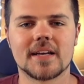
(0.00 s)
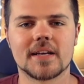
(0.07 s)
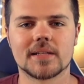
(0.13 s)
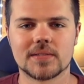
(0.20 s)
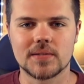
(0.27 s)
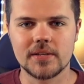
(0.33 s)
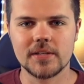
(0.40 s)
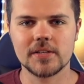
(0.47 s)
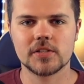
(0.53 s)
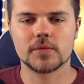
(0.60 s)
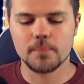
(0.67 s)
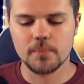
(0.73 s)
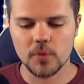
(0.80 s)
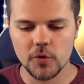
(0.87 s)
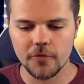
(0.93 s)
because
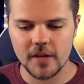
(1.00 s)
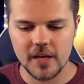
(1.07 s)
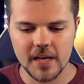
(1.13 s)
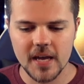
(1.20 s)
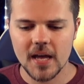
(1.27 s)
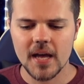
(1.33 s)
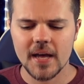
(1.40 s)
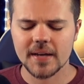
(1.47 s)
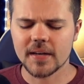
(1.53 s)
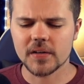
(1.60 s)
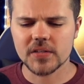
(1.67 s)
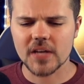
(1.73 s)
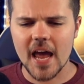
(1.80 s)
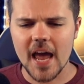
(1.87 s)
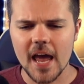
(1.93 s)
this movie
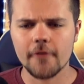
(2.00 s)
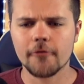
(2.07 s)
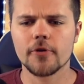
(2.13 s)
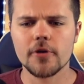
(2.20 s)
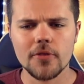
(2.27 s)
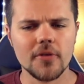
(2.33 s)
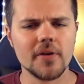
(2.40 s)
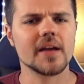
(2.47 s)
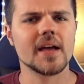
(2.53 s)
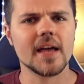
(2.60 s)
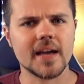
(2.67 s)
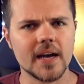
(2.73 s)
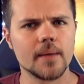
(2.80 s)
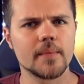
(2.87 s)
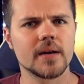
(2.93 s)
does
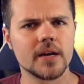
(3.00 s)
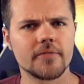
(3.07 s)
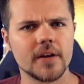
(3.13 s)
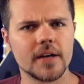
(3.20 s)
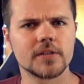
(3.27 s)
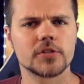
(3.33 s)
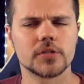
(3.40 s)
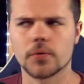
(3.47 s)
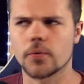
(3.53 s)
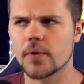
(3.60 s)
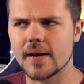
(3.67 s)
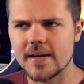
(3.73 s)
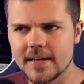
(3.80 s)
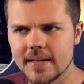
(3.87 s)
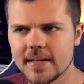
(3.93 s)
everything a coming-of-age
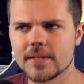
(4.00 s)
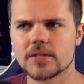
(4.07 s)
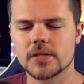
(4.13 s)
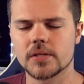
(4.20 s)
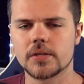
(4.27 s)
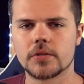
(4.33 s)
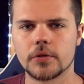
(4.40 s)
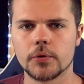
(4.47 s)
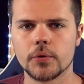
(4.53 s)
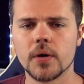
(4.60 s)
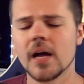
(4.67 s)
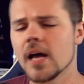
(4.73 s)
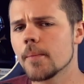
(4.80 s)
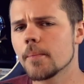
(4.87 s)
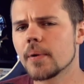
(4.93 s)
story needs to
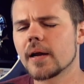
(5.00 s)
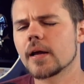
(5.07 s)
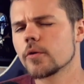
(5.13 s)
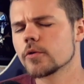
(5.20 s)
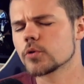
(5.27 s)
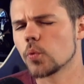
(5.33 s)
do, but it goes